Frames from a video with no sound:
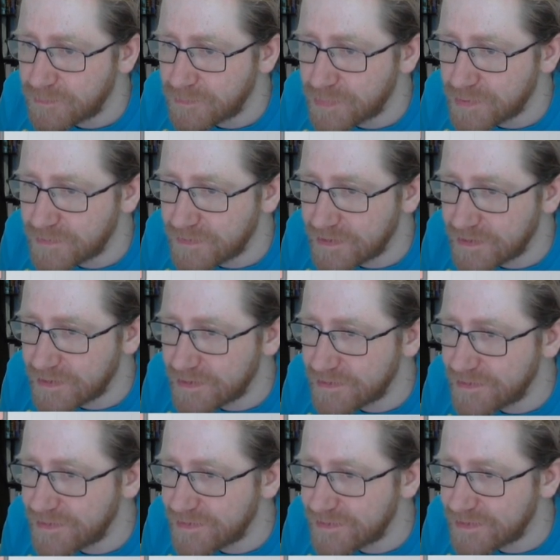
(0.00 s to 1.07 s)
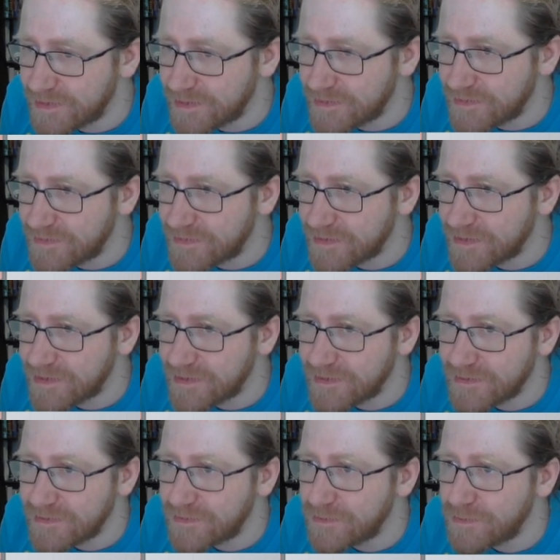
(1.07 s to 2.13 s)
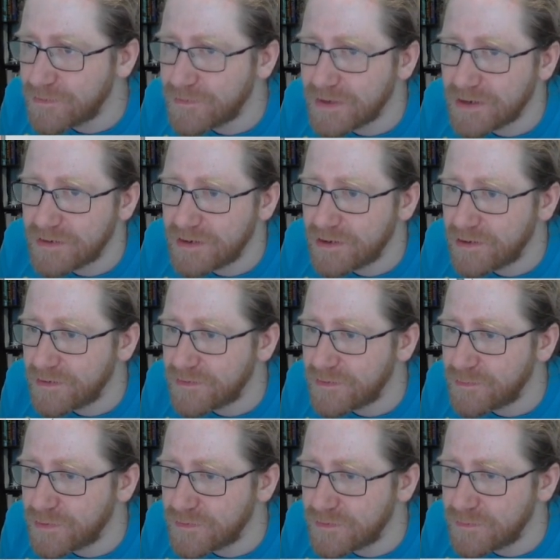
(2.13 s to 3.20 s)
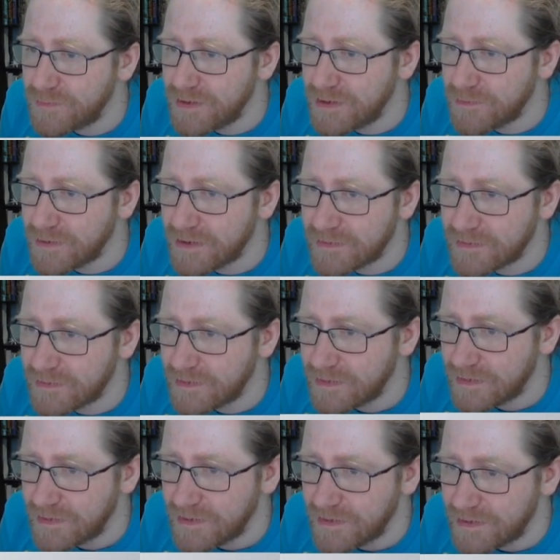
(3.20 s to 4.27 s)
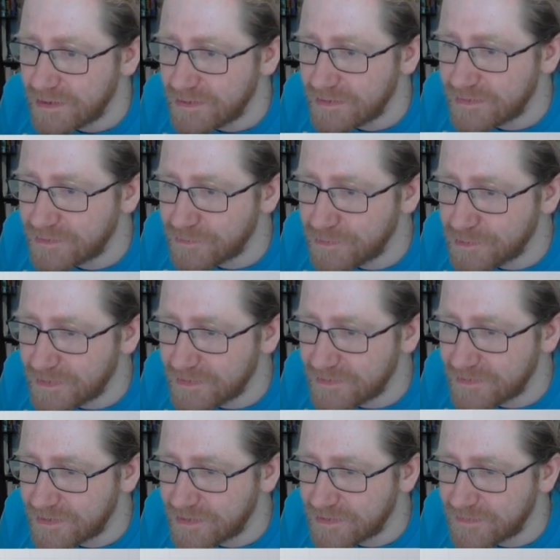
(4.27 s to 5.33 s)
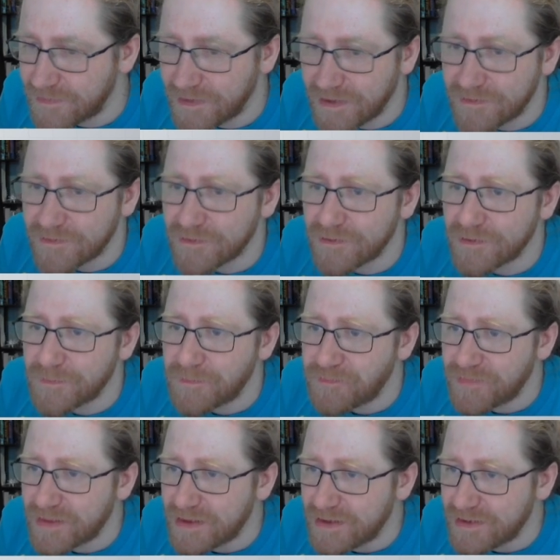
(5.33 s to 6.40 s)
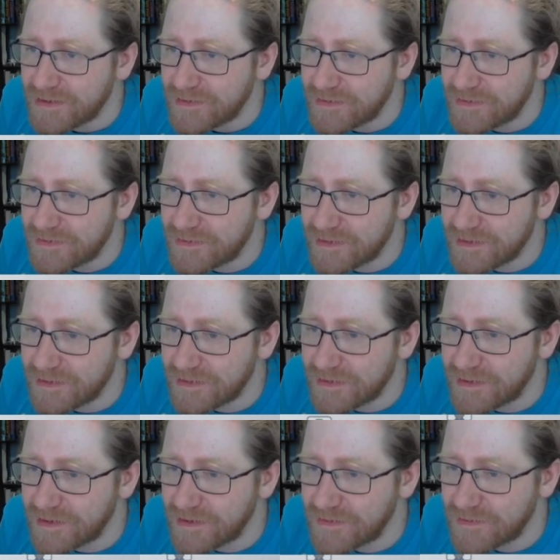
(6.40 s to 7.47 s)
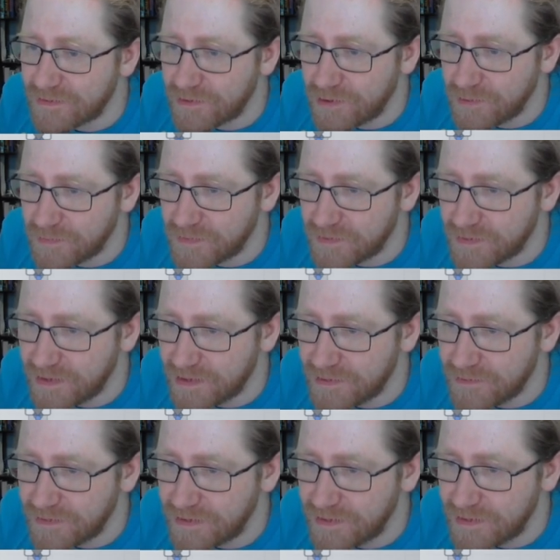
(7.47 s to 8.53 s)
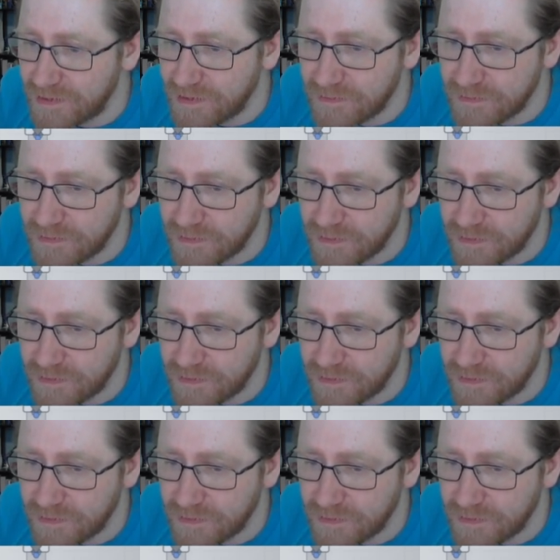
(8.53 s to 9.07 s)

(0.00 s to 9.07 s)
putting these guys into where they are supposed to be, right? And it's always satisfying to see things come together here.